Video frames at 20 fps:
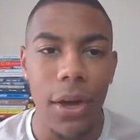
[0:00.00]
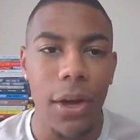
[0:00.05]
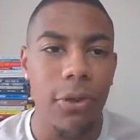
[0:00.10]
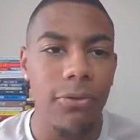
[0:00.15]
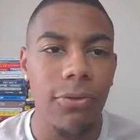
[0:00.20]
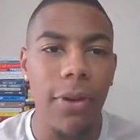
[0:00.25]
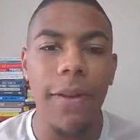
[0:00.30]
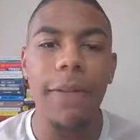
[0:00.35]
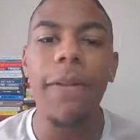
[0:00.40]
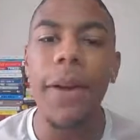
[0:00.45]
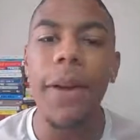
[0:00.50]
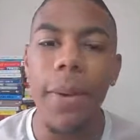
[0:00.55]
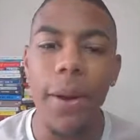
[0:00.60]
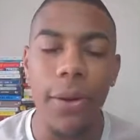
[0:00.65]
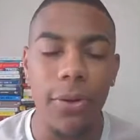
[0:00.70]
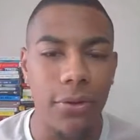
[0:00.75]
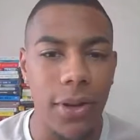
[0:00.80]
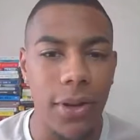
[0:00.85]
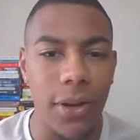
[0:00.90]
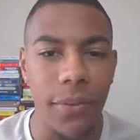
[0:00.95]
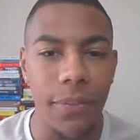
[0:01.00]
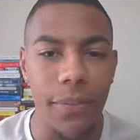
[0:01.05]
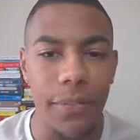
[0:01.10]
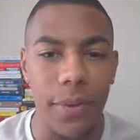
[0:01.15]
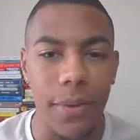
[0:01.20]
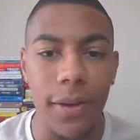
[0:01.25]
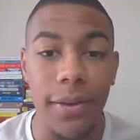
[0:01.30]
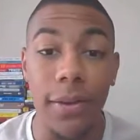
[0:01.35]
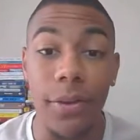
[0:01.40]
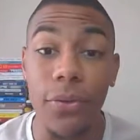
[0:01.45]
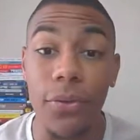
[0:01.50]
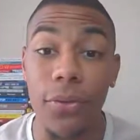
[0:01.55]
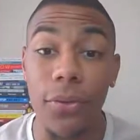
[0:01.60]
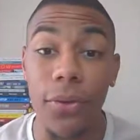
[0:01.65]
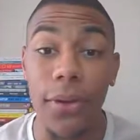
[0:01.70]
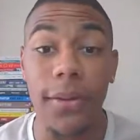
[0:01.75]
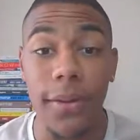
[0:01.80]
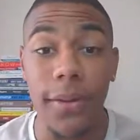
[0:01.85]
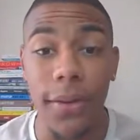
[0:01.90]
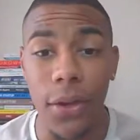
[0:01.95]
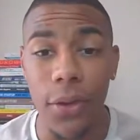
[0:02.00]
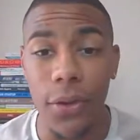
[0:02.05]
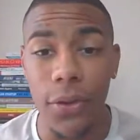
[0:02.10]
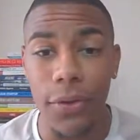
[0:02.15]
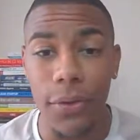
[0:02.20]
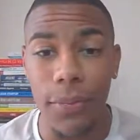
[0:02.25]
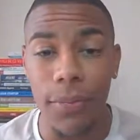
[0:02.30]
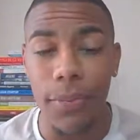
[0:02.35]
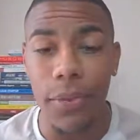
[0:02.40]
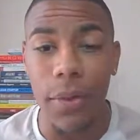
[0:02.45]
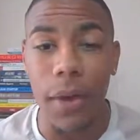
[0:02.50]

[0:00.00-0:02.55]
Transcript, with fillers: Great thing about Trello is it's free to use.